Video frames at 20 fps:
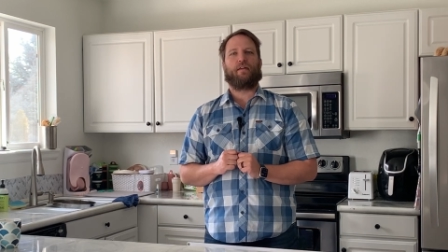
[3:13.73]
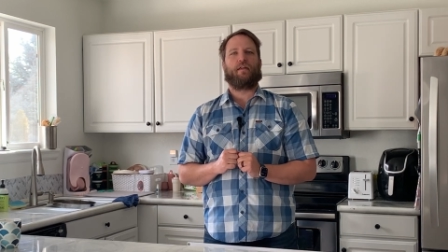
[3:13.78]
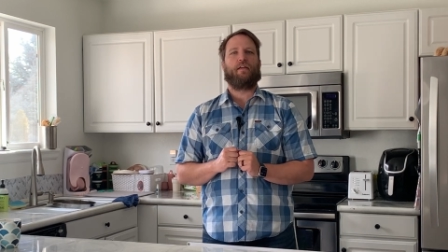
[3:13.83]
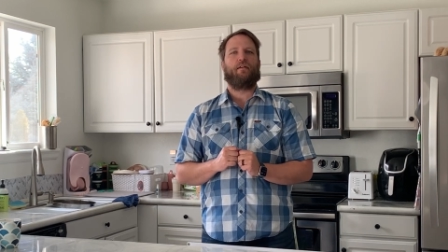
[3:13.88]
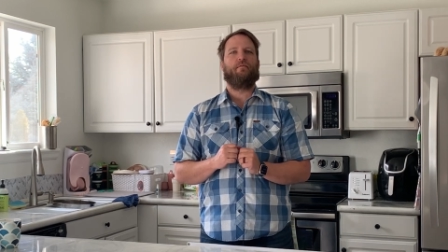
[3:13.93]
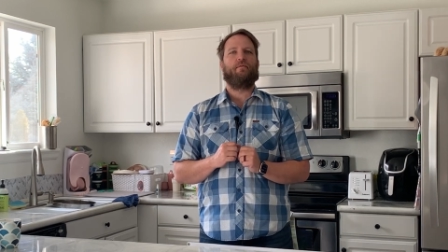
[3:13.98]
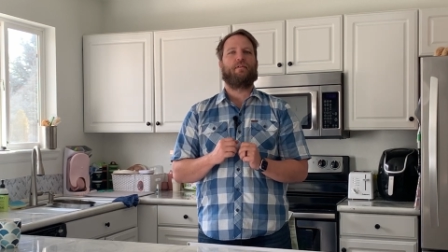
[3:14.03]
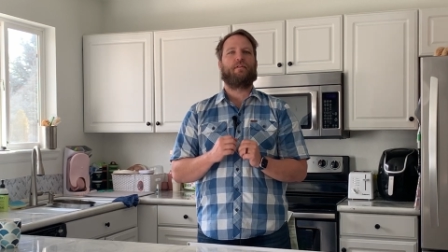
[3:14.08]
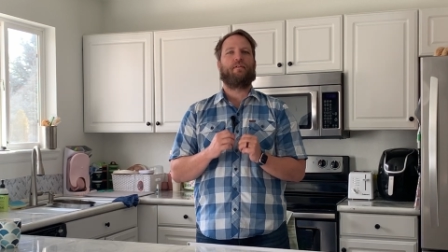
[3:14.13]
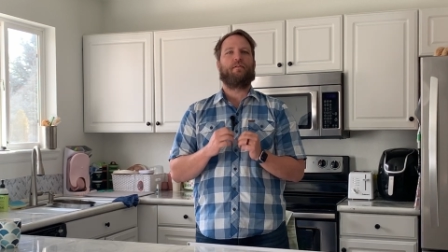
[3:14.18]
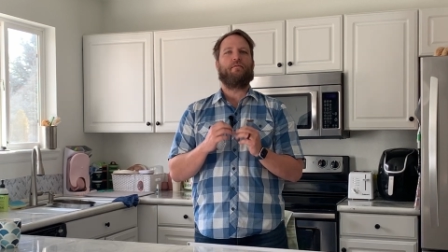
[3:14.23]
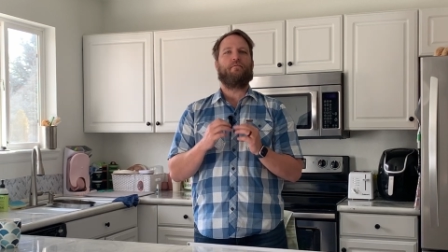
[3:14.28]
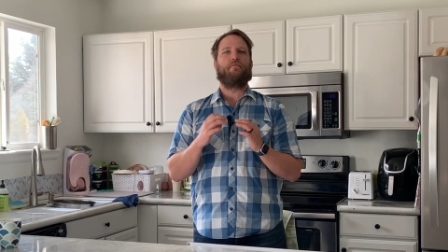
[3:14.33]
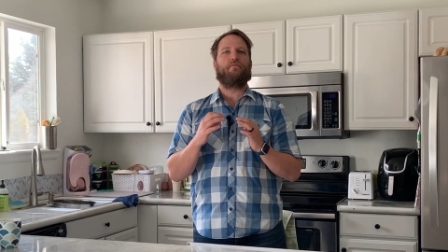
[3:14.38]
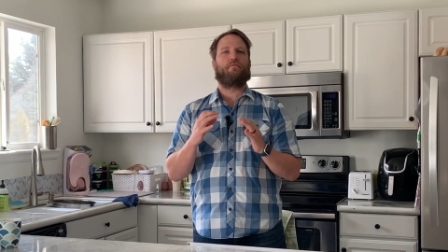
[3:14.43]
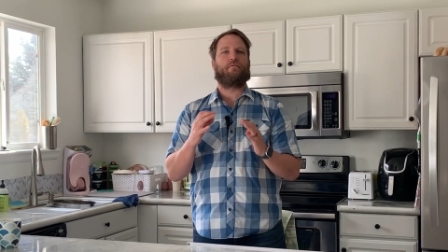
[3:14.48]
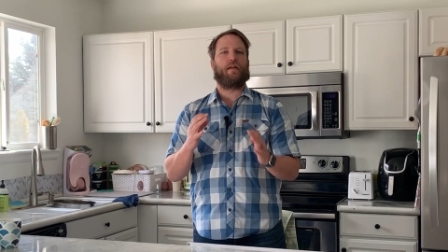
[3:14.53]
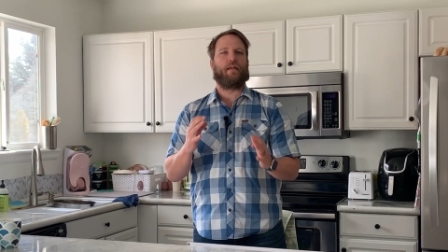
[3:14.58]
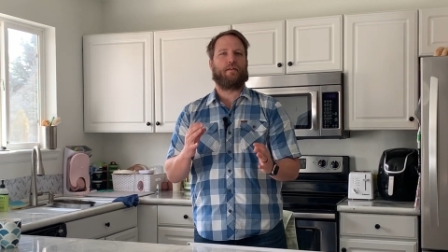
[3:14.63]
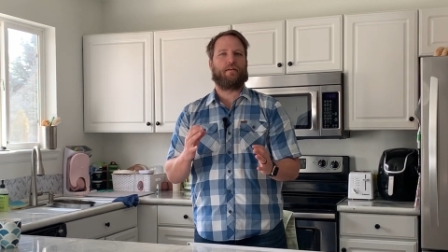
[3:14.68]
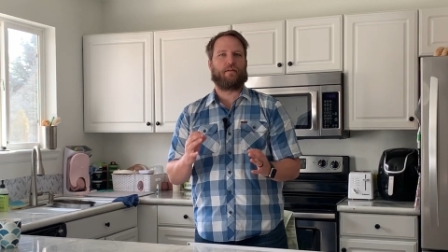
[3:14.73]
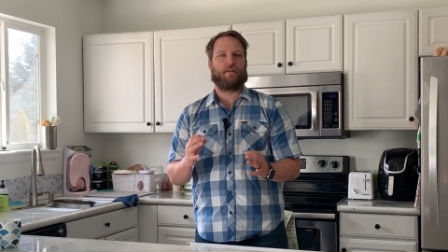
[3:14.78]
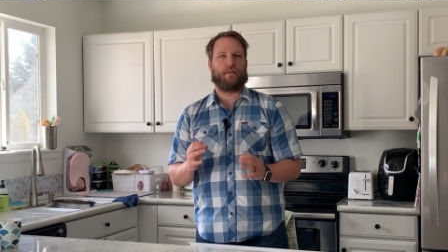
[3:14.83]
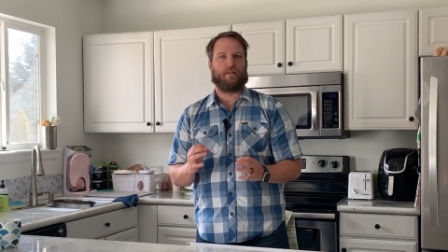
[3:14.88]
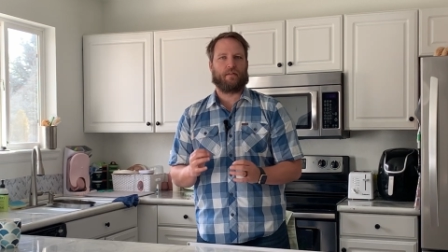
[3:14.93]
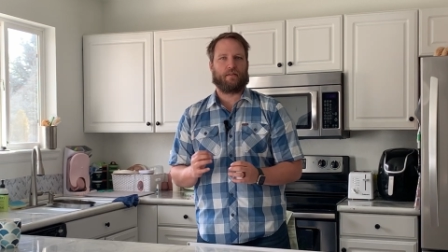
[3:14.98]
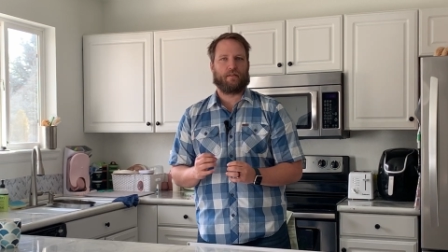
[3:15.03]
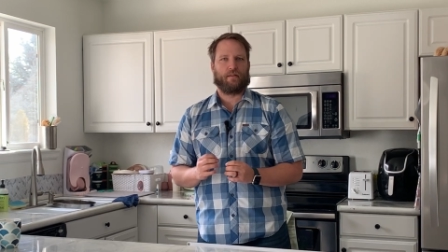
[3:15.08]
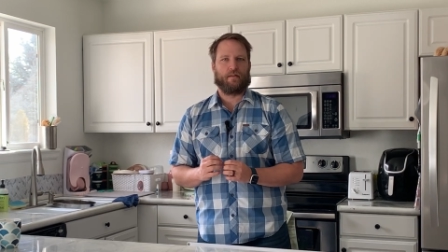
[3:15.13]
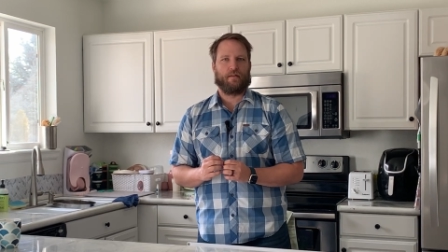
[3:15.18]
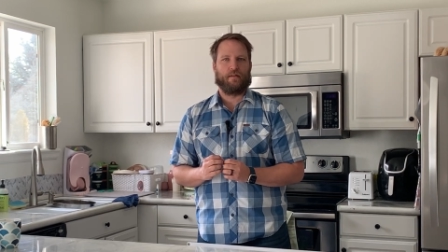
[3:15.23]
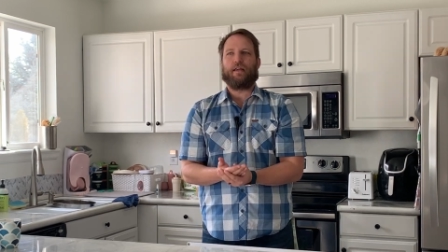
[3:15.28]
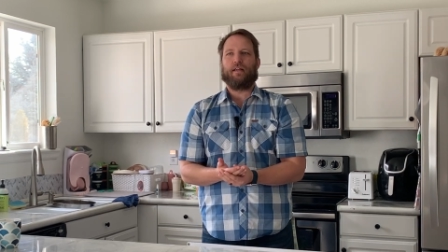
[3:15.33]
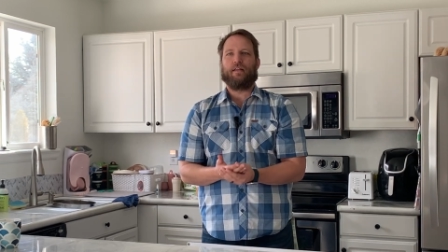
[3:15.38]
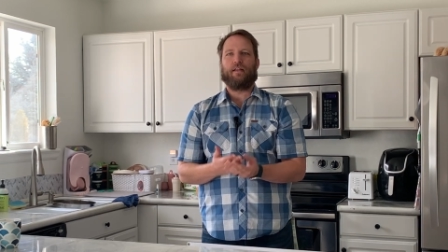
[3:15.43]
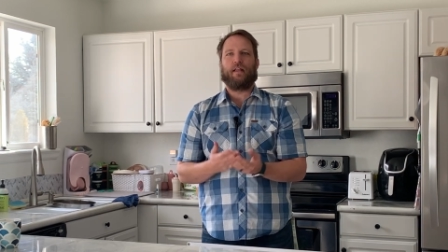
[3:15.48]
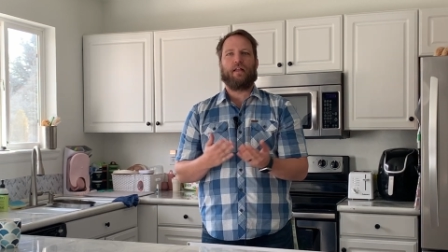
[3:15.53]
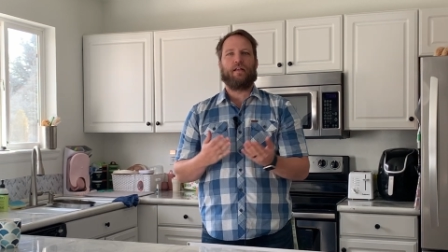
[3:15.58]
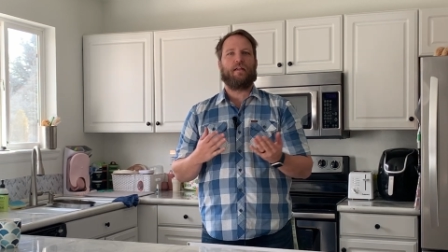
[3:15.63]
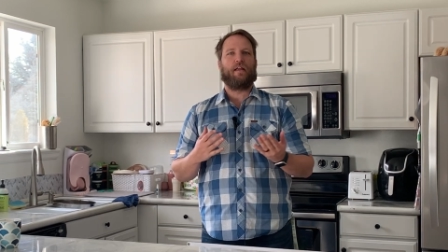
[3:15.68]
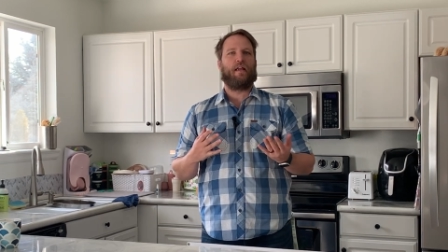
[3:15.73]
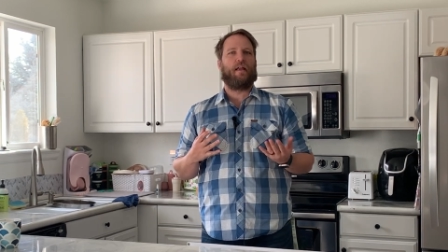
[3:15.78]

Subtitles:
he was so gracious and then